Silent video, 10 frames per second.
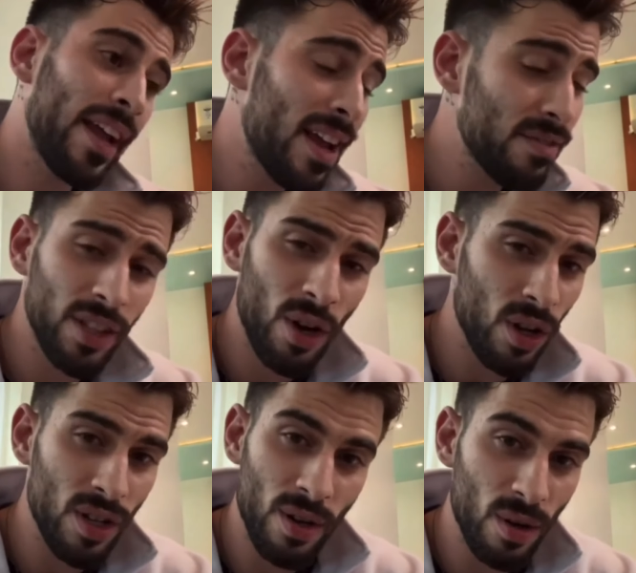I never
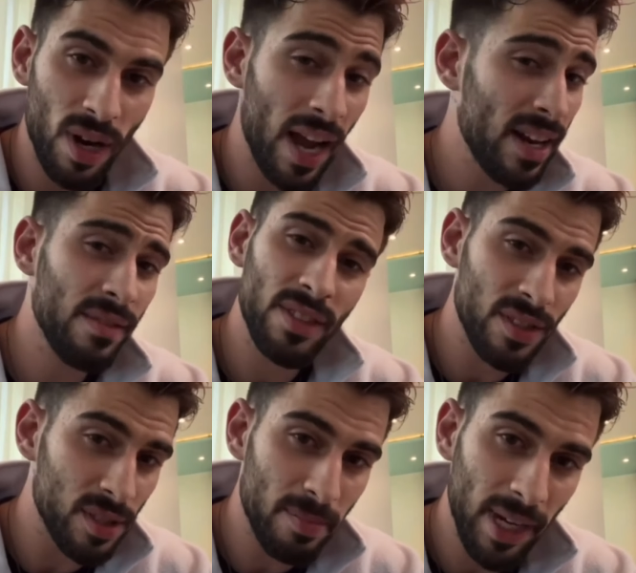called her a whore. I never
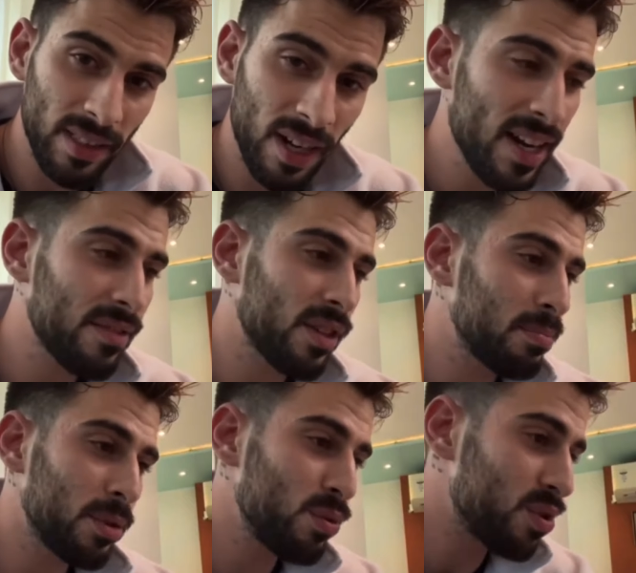disrespected her. I never
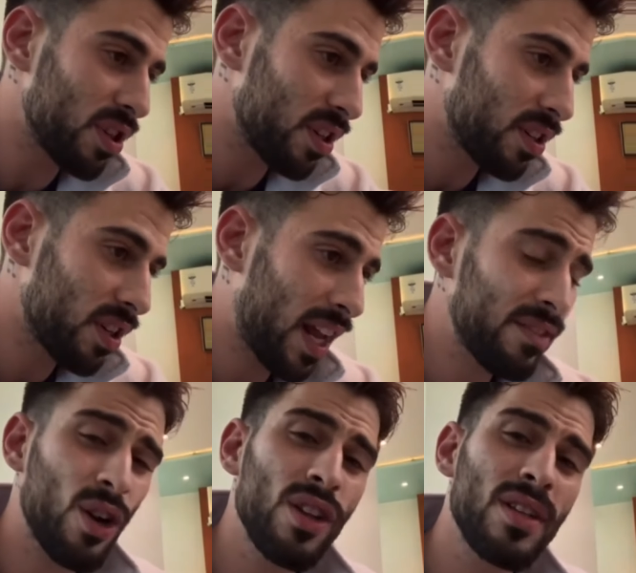abused her. I
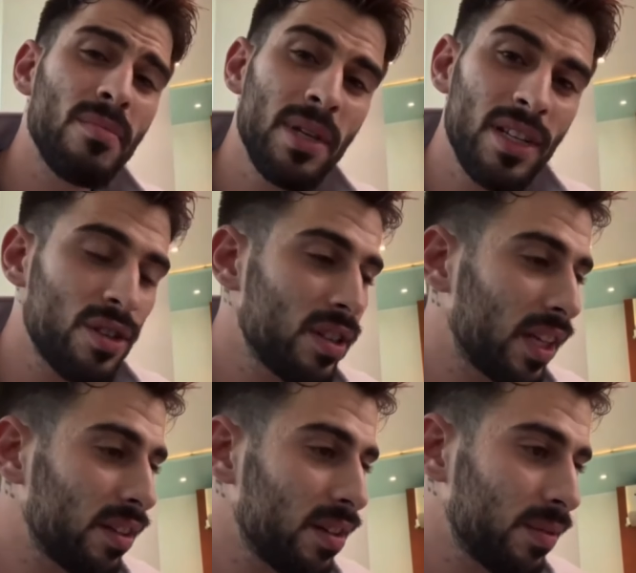never called her a bitch.
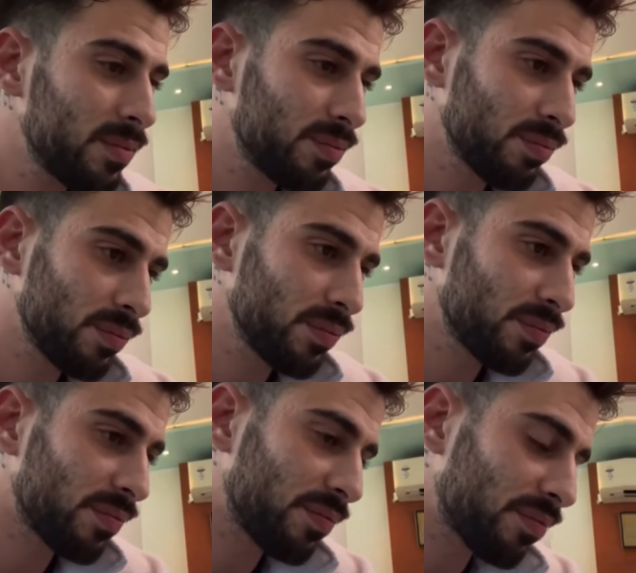Like, you know?
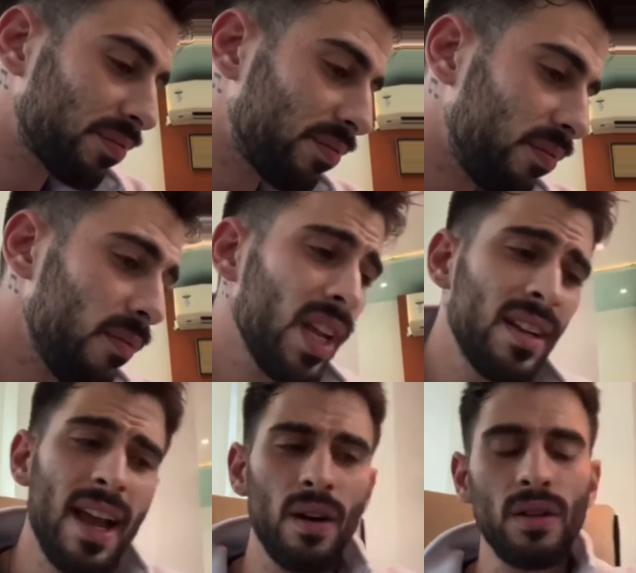
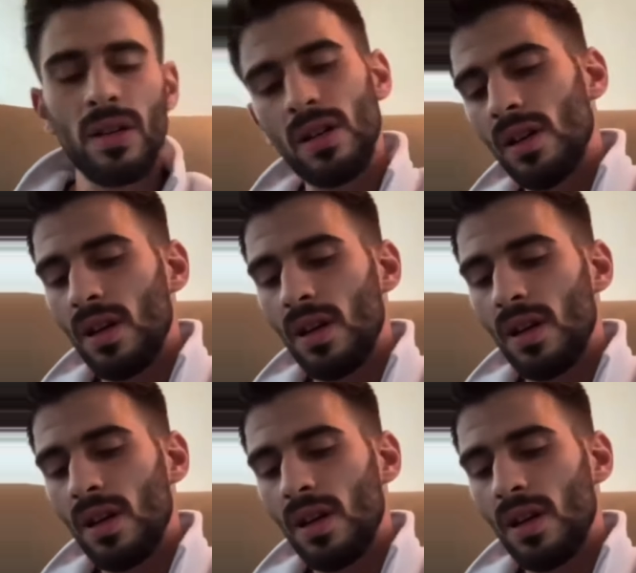Now,